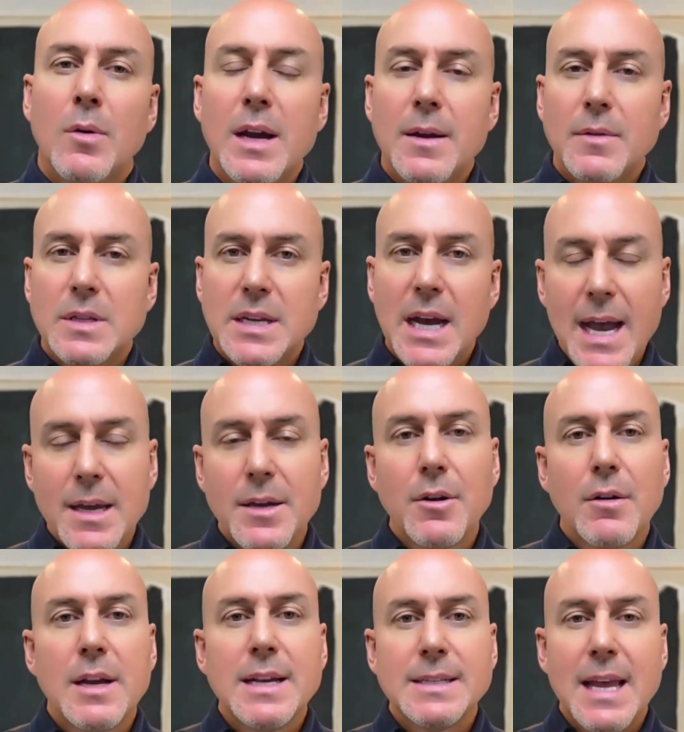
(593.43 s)
right?
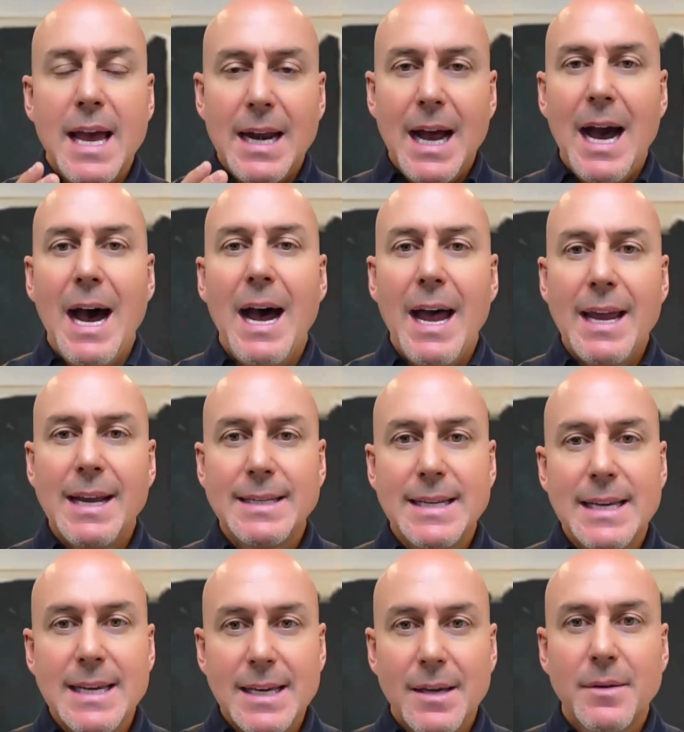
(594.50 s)
Tiger is that high
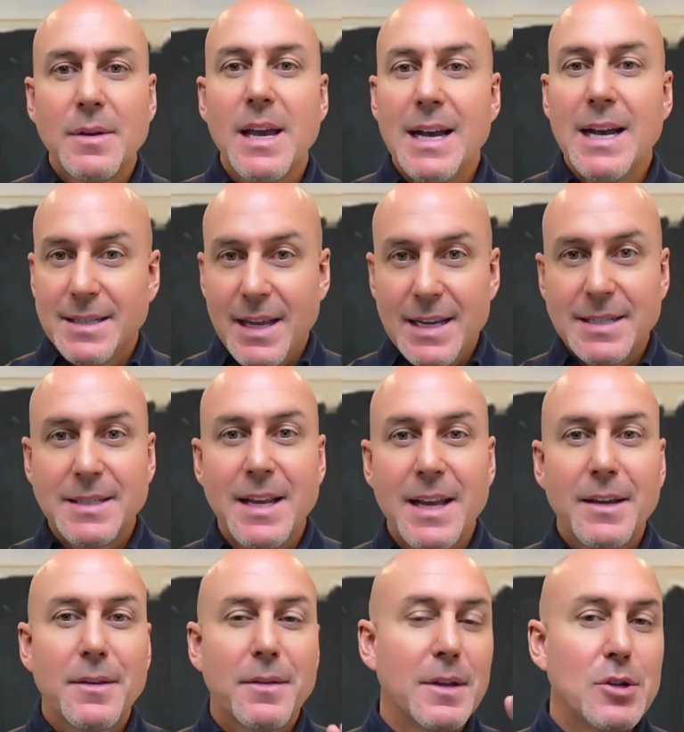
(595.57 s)
D. Yes, thanks,
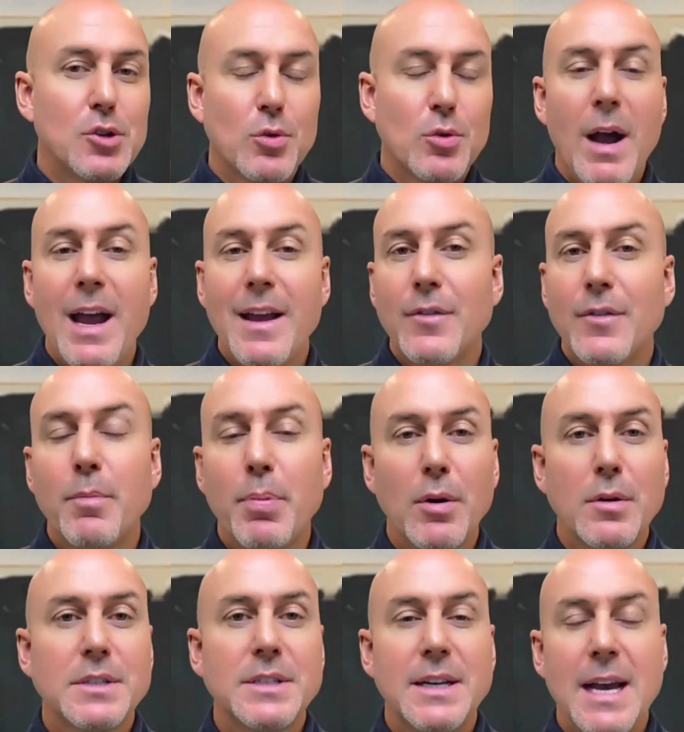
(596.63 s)
Nick. The driver
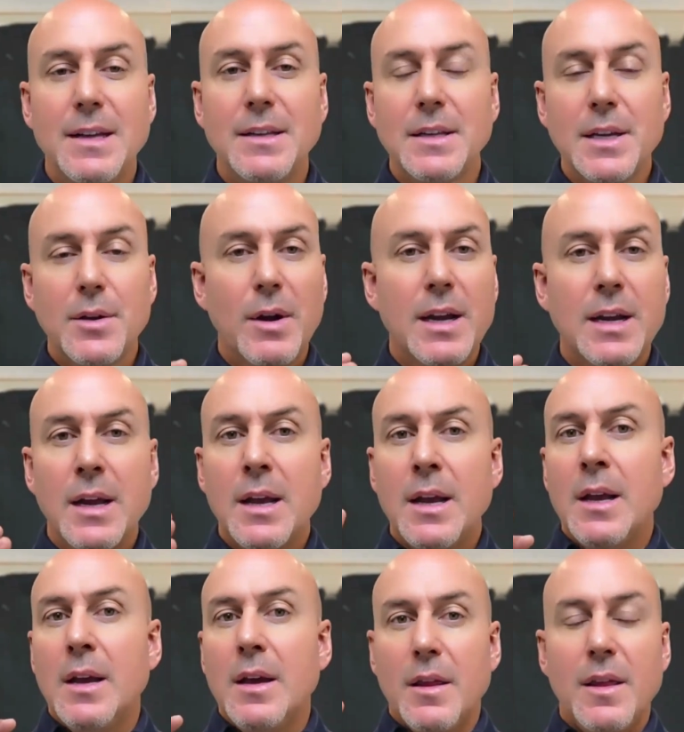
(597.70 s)
personality, right?
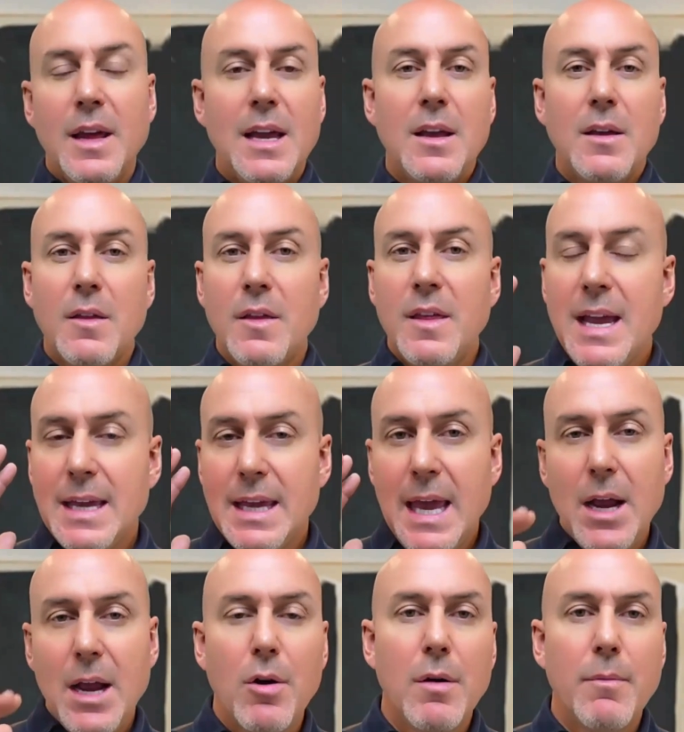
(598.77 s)
They
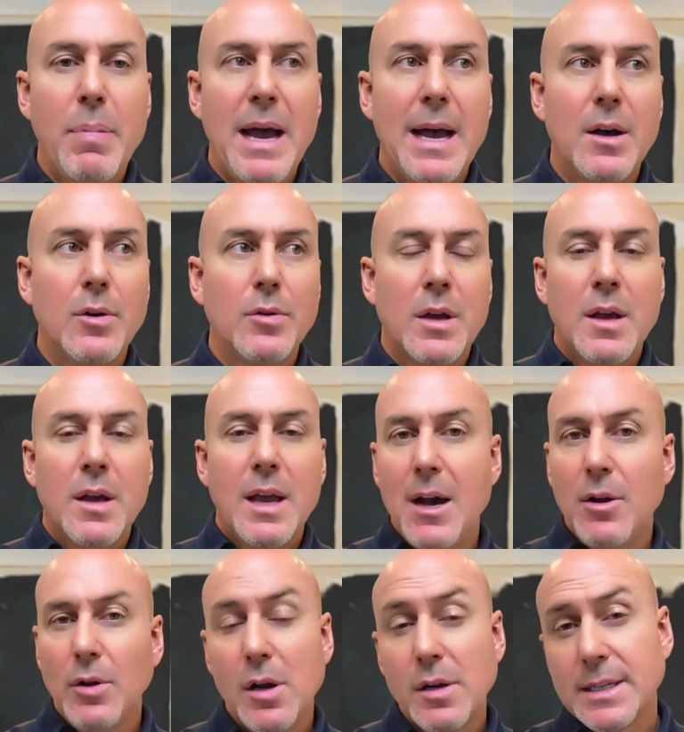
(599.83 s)
care about
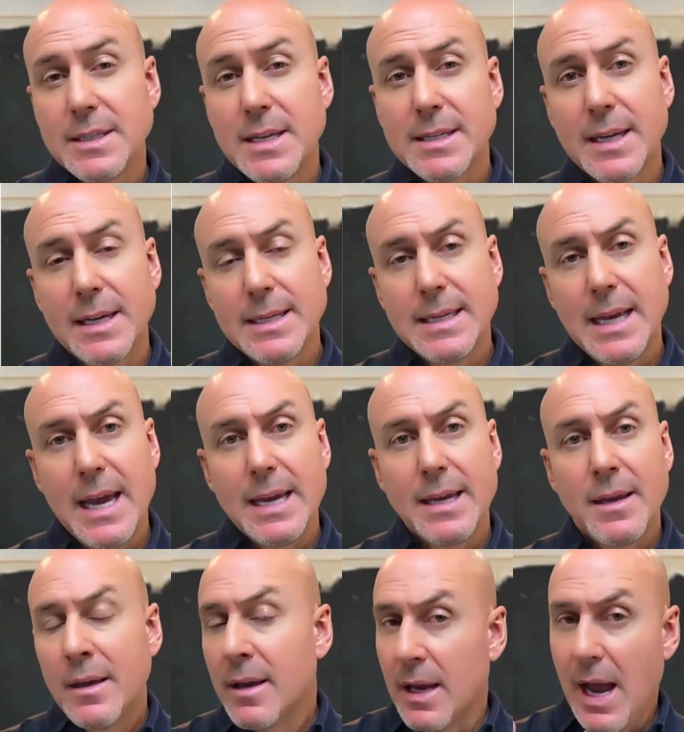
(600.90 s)
how long is this going to
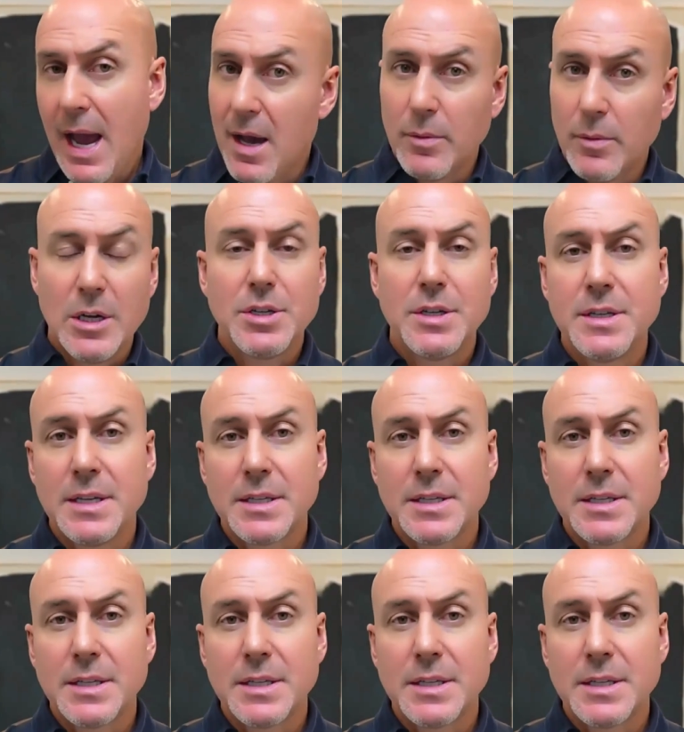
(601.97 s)
take and how much